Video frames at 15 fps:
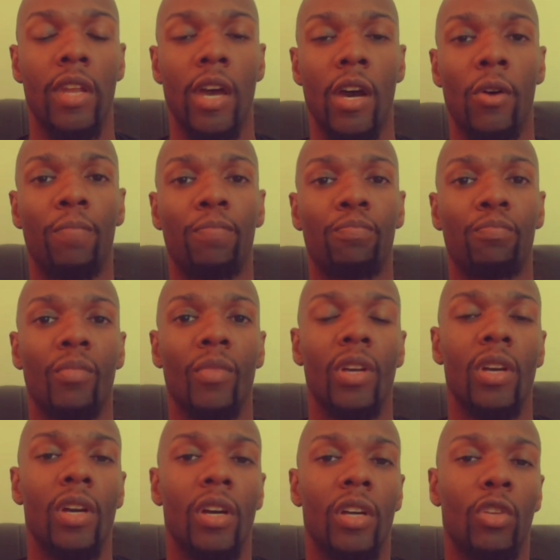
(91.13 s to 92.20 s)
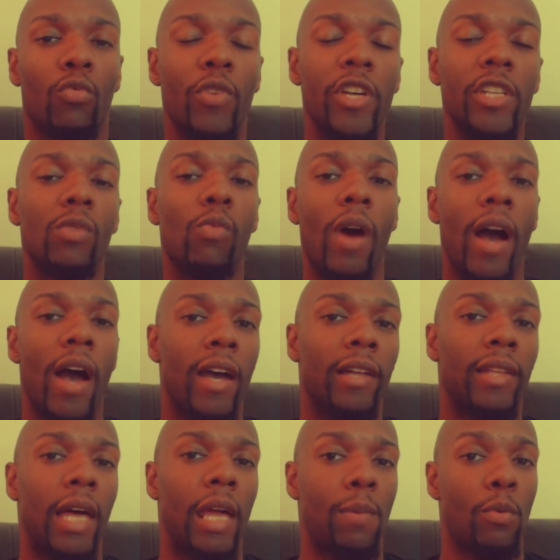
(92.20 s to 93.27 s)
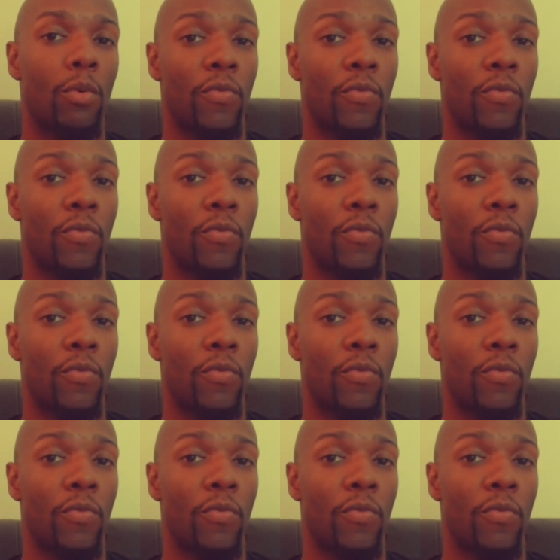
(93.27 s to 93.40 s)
Now, the reason why a lot of